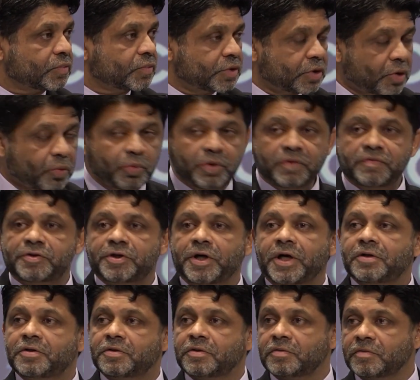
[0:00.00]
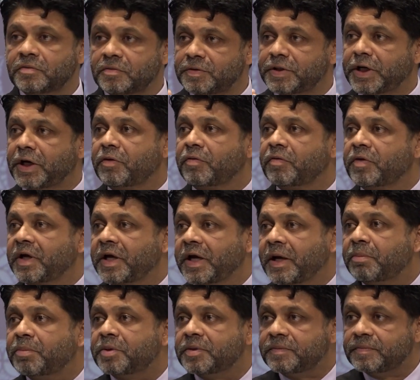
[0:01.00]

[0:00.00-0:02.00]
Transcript: So we've tried to narrow the gap.